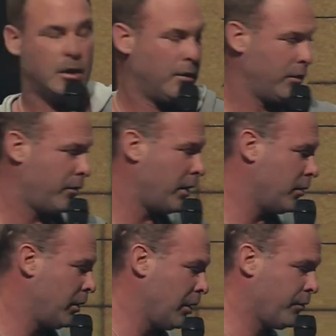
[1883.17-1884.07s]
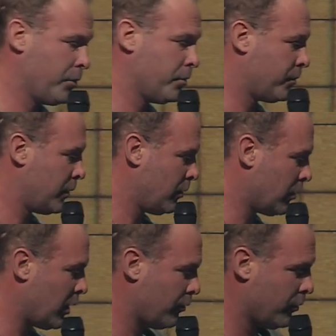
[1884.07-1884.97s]
Heavenly Father, we love you. We're
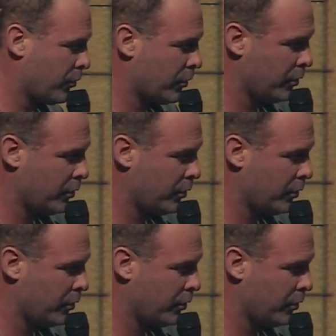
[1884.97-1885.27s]
grateful for